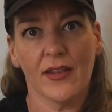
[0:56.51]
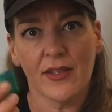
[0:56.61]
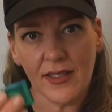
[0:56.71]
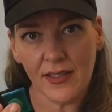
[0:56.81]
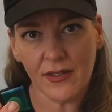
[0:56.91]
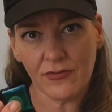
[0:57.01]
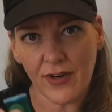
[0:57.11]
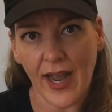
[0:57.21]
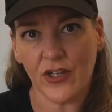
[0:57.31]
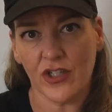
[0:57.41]
This is a
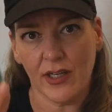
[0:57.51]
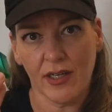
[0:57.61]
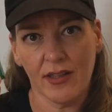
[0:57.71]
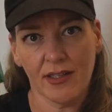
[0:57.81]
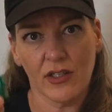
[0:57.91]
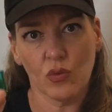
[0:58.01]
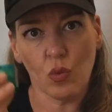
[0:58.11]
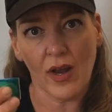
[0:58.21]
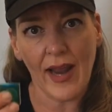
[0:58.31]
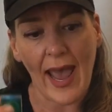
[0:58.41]
fraction. This is
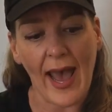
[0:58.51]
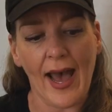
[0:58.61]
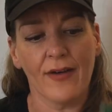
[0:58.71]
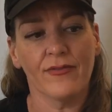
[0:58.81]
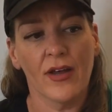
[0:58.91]
1/2